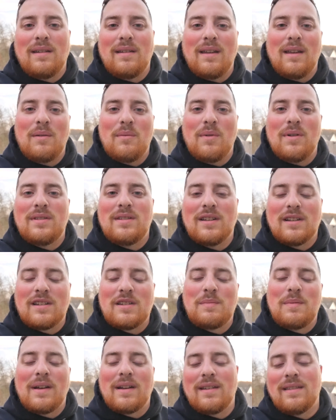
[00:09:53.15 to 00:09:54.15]
and what to
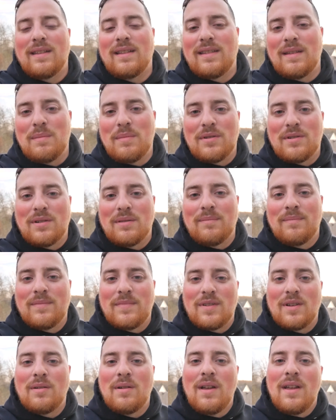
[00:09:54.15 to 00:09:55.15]
expect in that temperature.
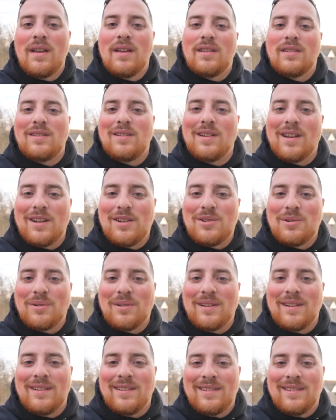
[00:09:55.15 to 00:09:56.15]
So see you guys shortly.